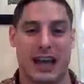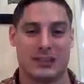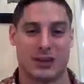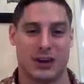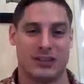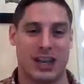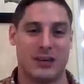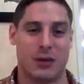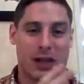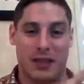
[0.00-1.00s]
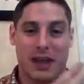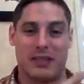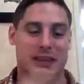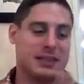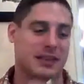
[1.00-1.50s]
in sort of general, and
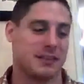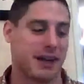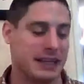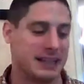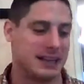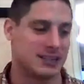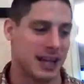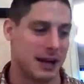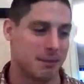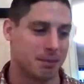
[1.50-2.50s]
that the divide is